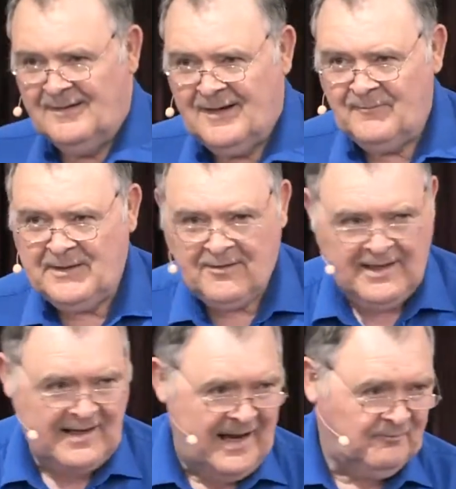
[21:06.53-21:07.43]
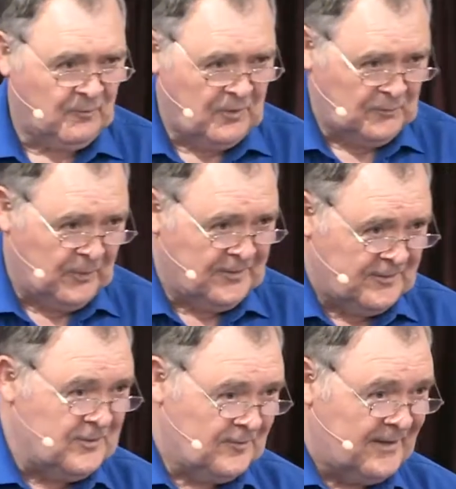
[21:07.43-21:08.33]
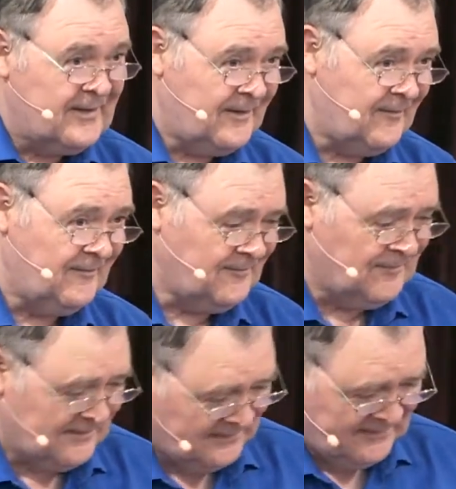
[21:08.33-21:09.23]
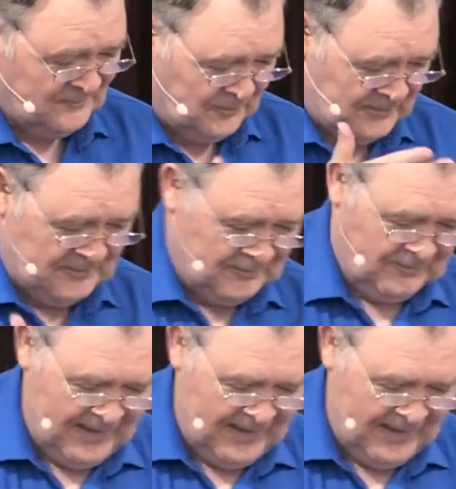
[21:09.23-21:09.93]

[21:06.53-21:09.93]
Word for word: I mean, you know that afterward's pretty cool in here. It really is pretty cool.